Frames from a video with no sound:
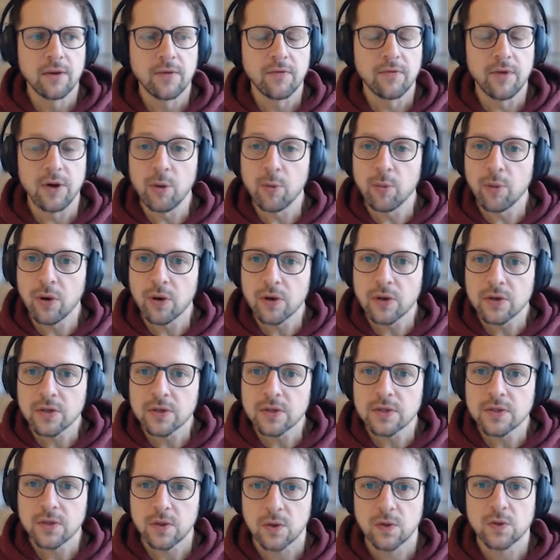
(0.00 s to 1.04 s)
Very important
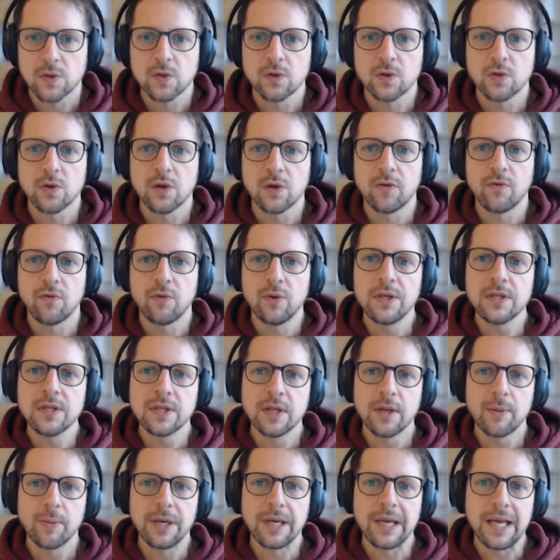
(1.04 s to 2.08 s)
is also to give
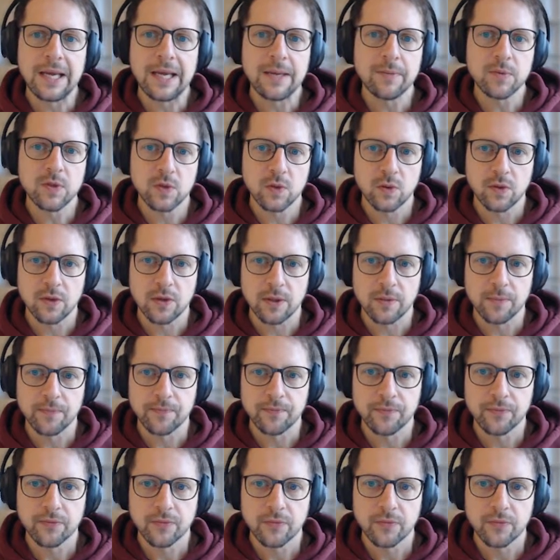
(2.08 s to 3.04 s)
reasonable names to them,